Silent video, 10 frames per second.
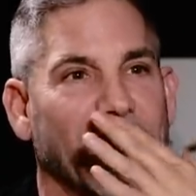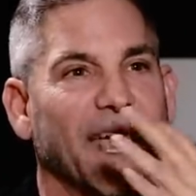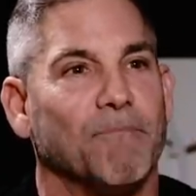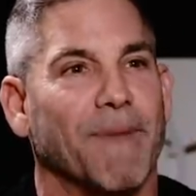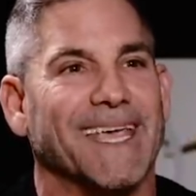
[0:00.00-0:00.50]

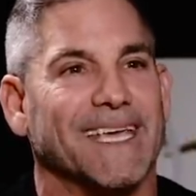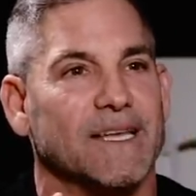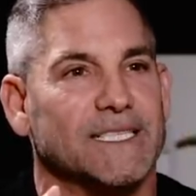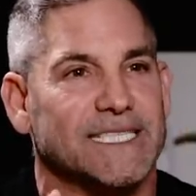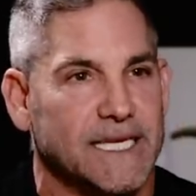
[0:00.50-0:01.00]
and
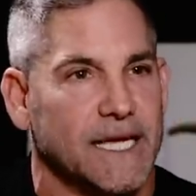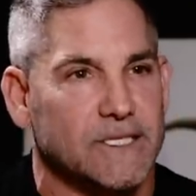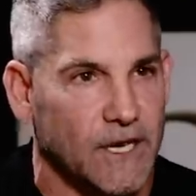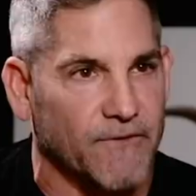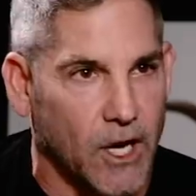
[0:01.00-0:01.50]
making
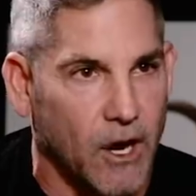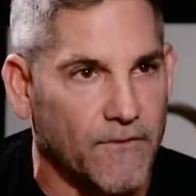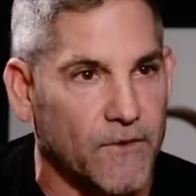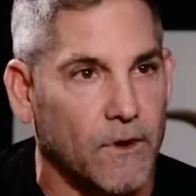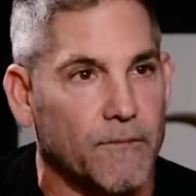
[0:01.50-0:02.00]
sense of an
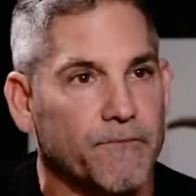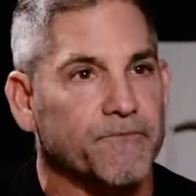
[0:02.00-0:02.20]
offer.